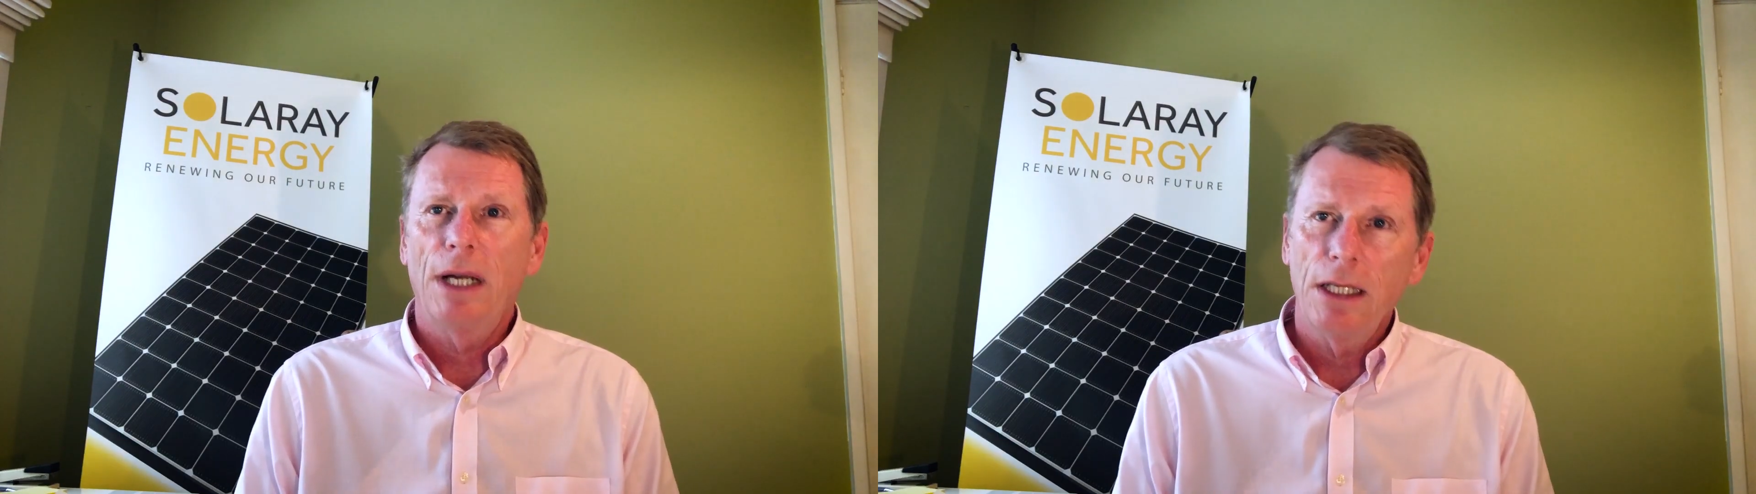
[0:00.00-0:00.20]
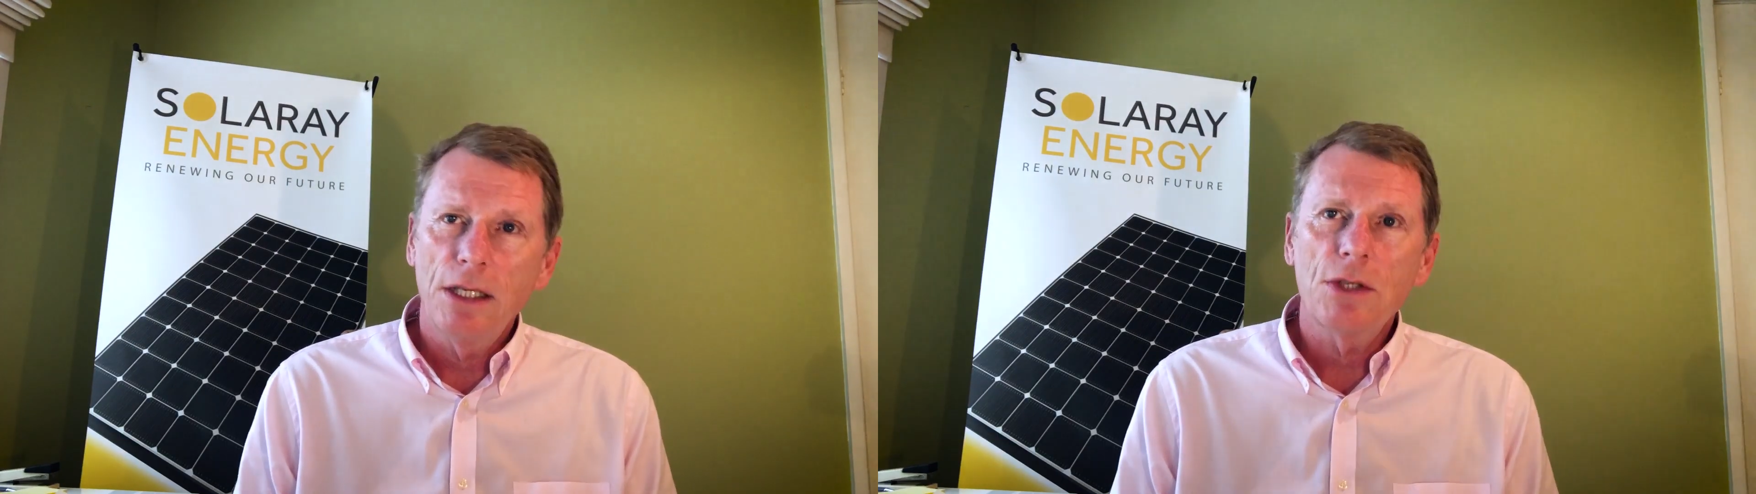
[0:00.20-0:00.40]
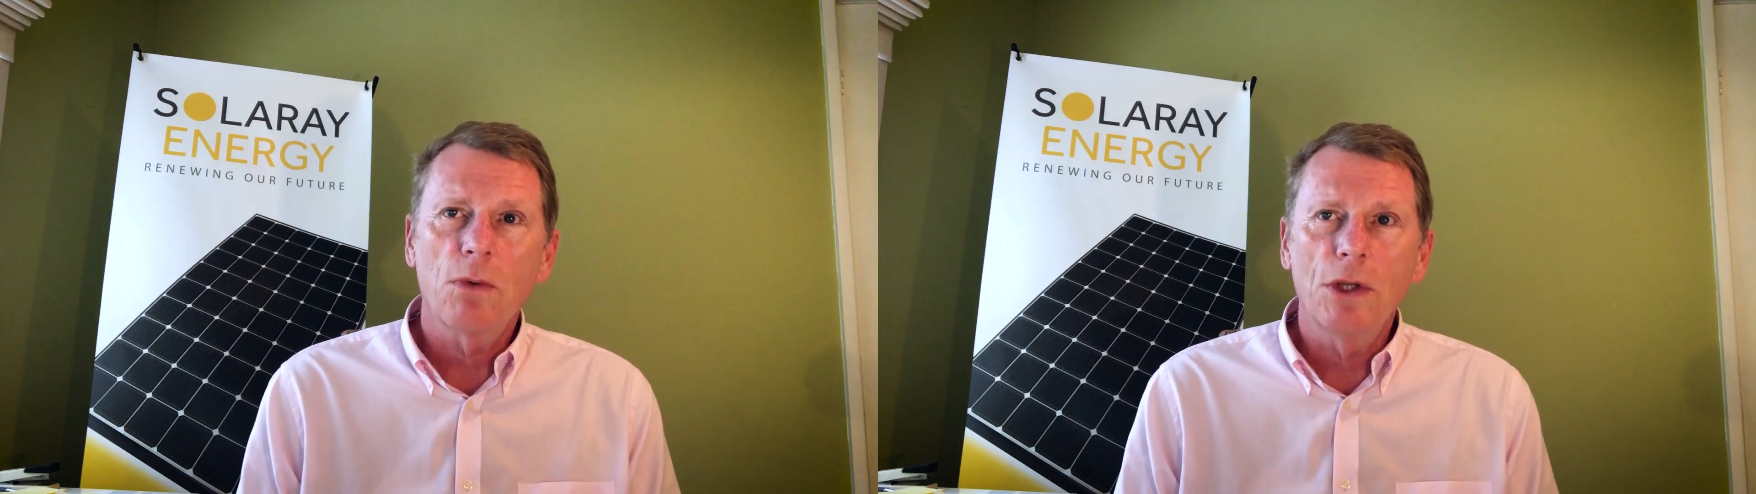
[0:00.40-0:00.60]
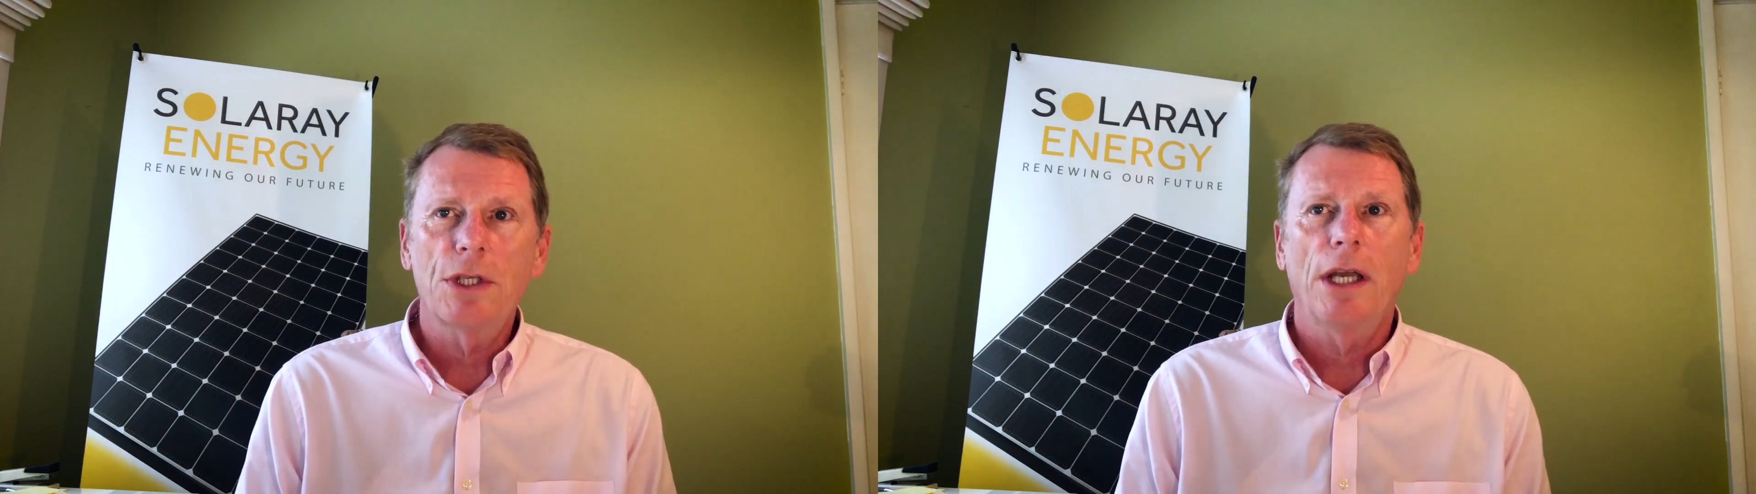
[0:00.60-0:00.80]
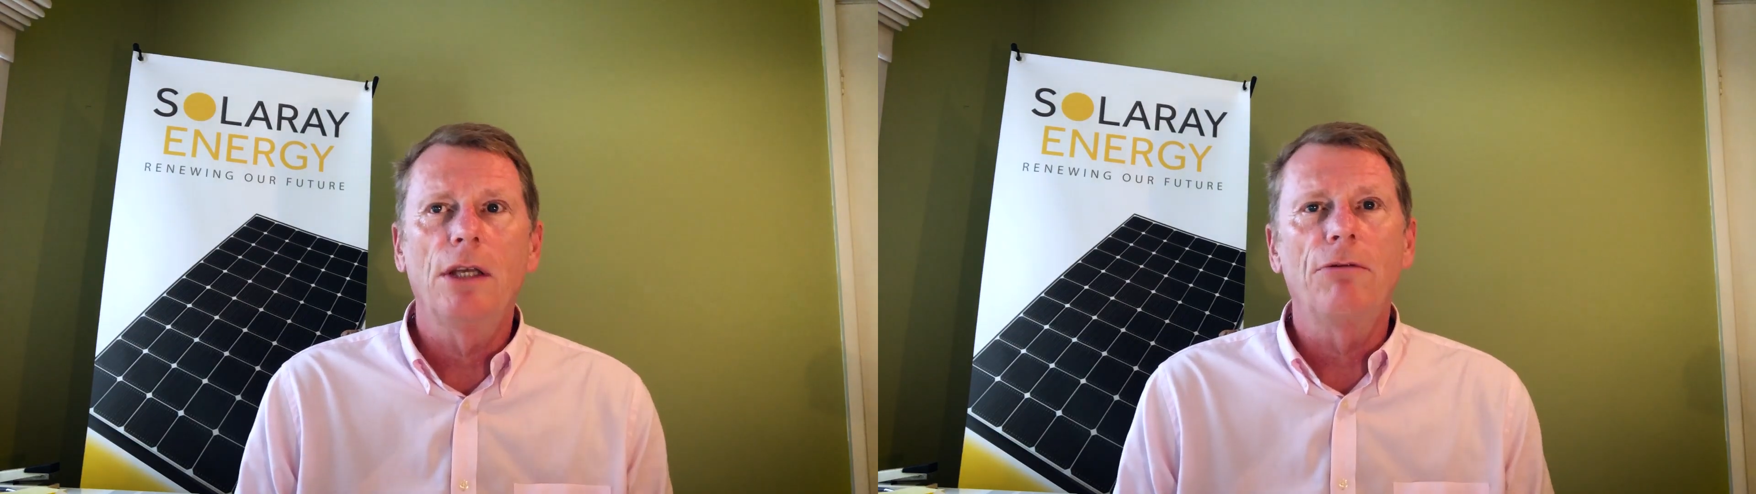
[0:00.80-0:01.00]
but it is worth
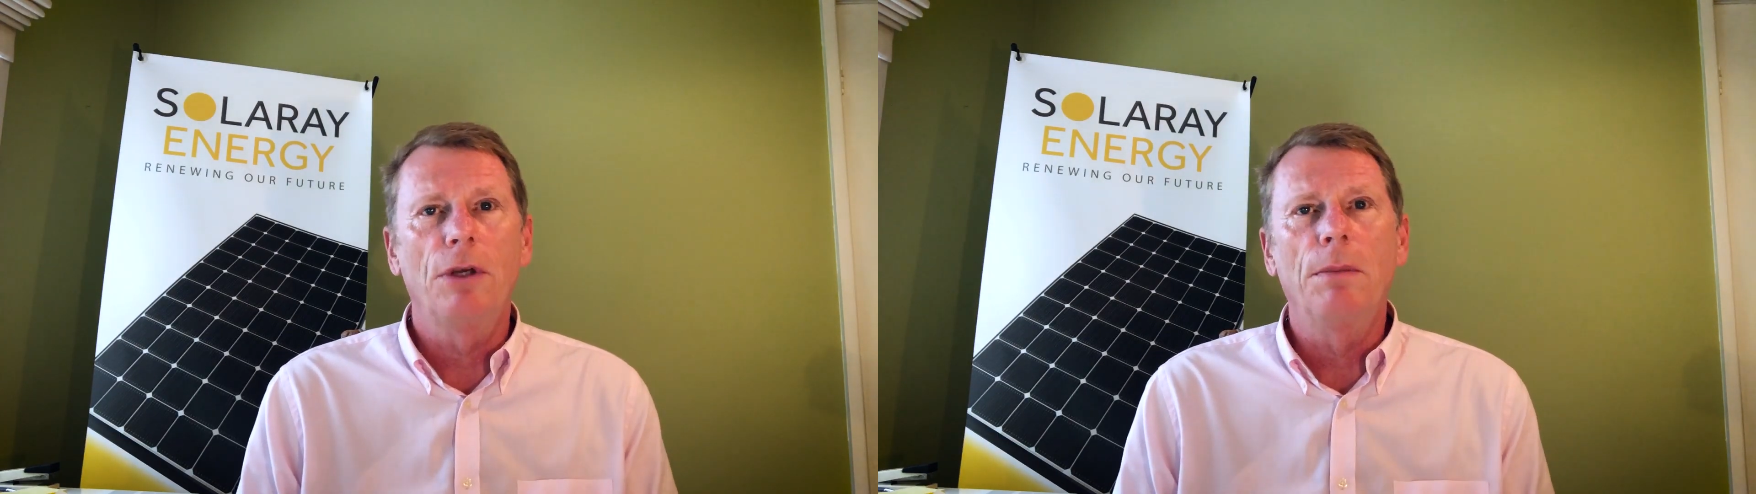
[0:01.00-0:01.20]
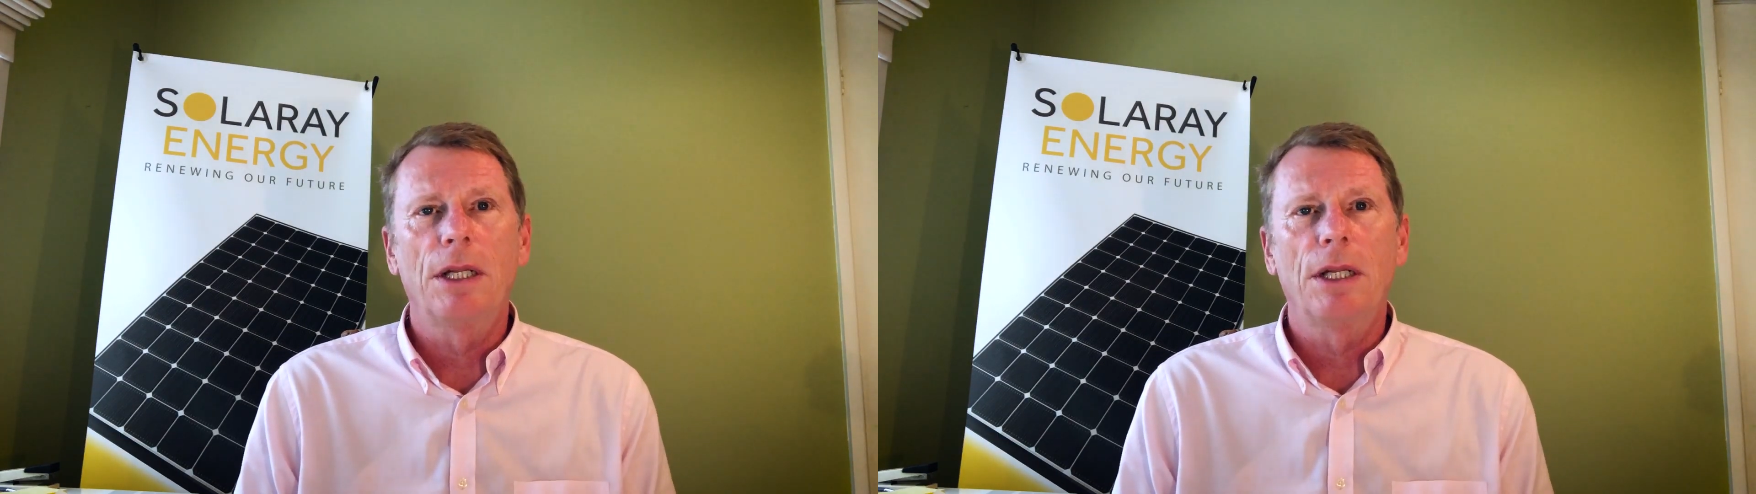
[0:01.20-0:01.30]
taking a few